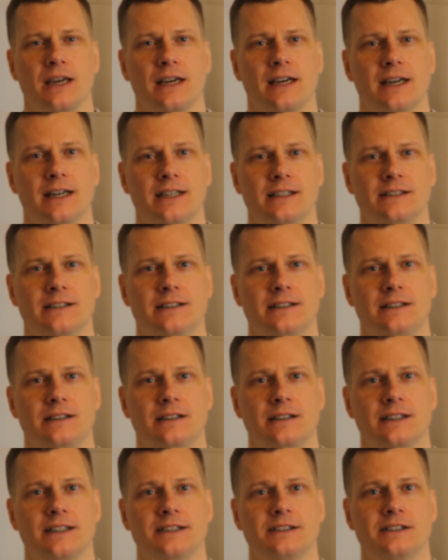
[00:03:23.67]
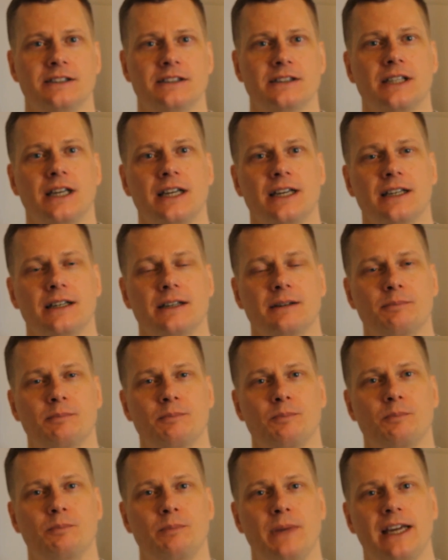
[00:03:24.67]
It does
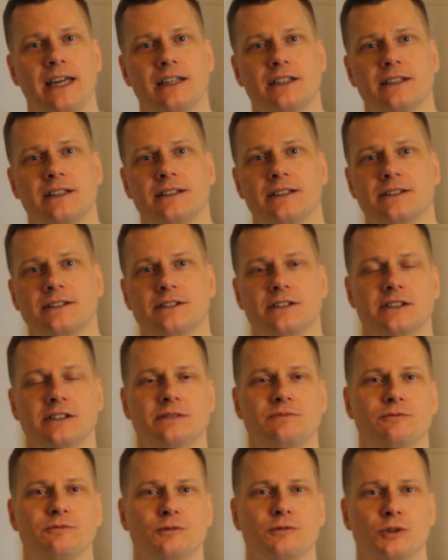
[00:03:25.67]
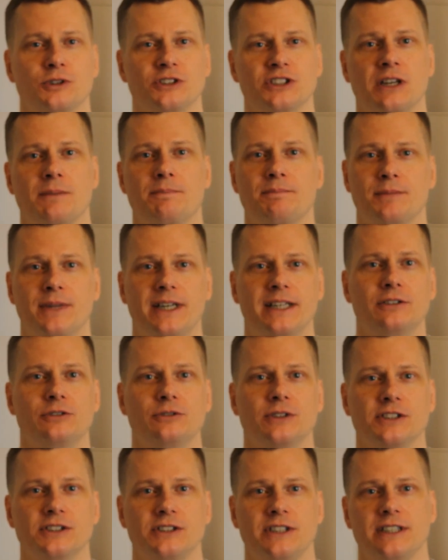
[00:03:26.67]
make for some
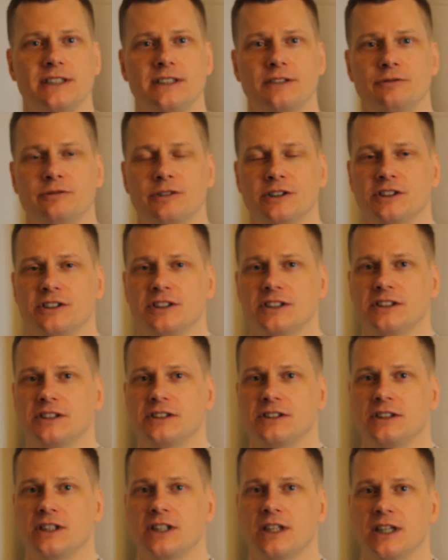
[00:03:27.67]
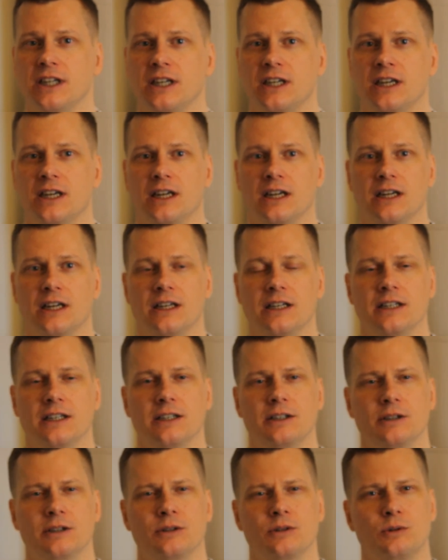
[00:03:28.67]
interesting differences,
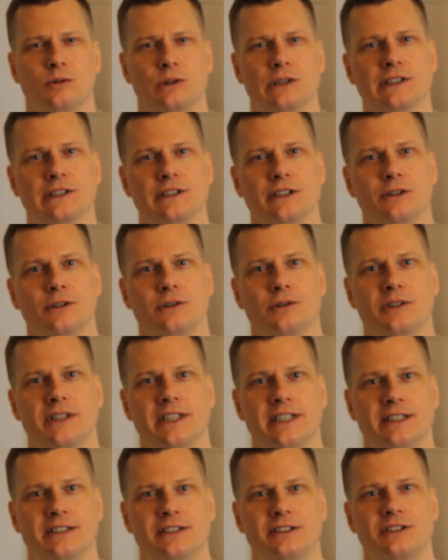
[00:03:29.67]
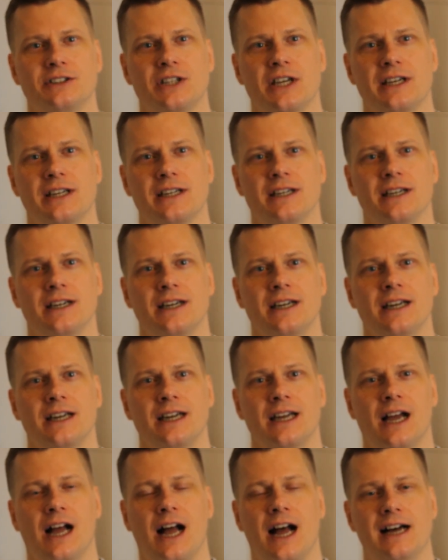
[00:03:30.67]
although it
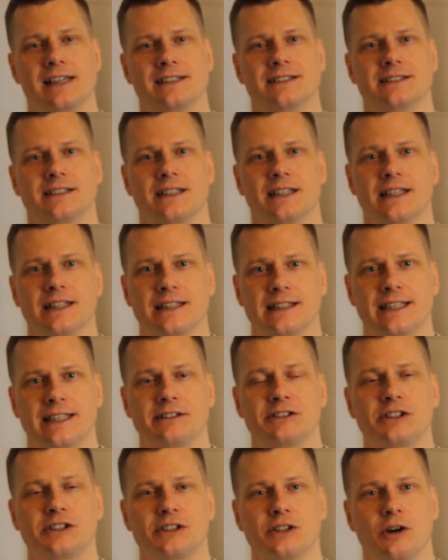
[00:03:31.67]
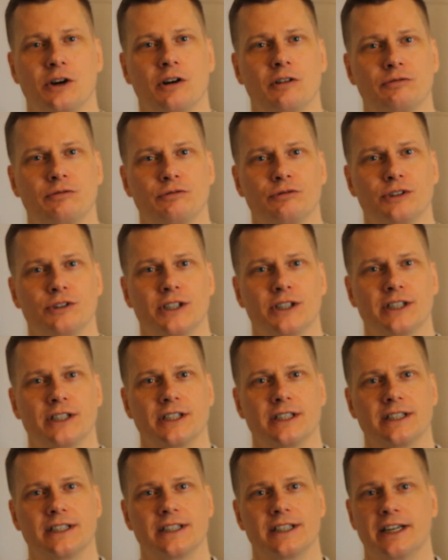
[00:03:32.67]
has less of
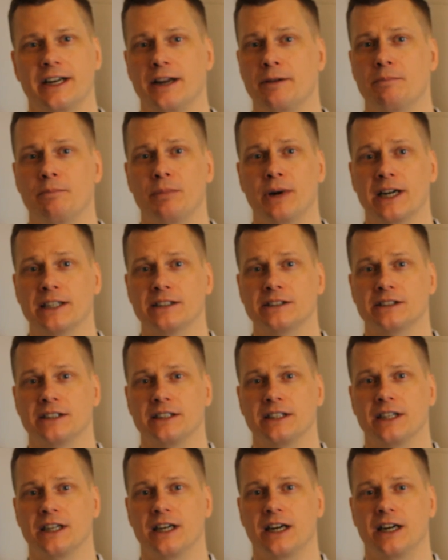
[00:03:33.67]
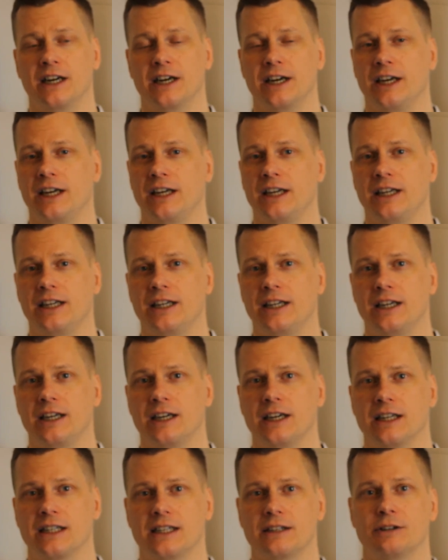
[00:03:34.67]
an impact than
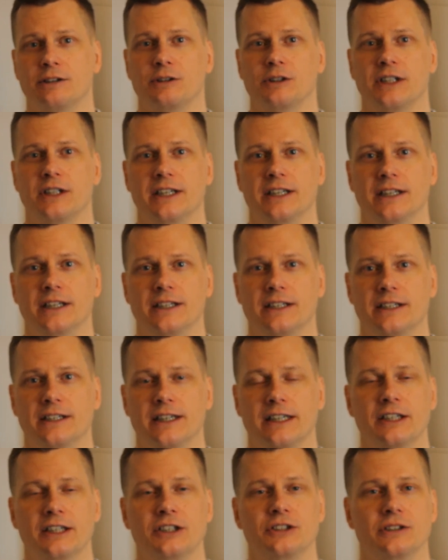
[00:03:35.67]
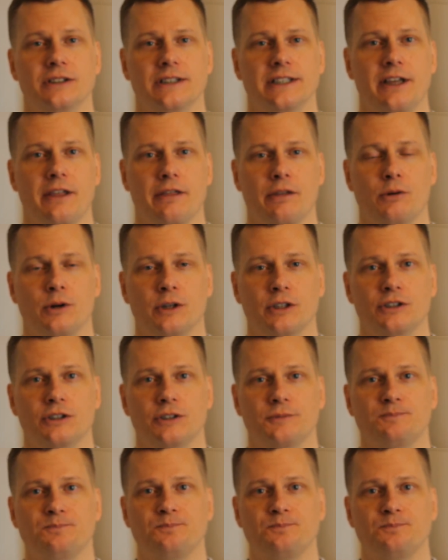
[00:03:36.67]
I initially thought.